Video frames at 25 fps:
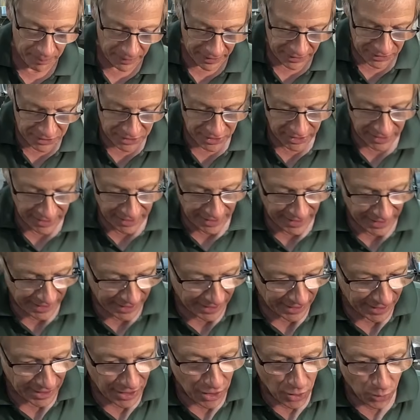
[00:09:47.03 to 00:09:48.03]
But
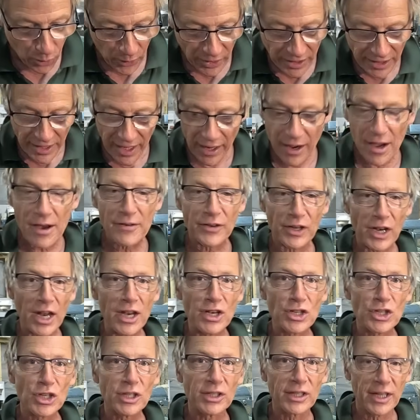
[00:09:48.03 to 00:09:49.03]
uh, we now have an
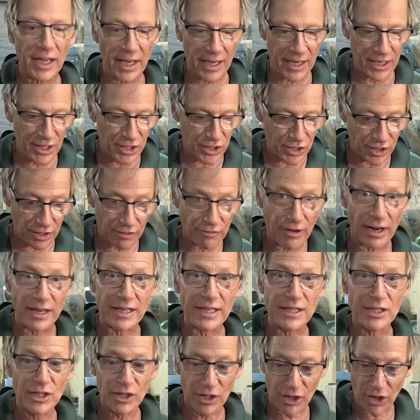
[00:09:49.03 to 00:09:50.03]
engine that is
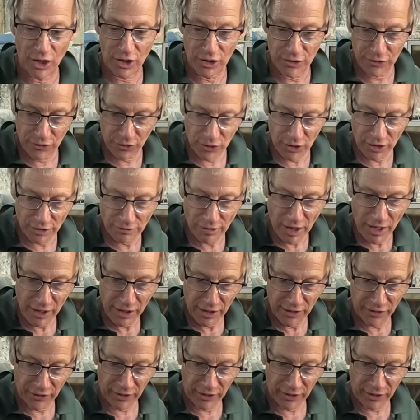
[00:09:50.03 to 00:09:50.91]
ready to go for a run, I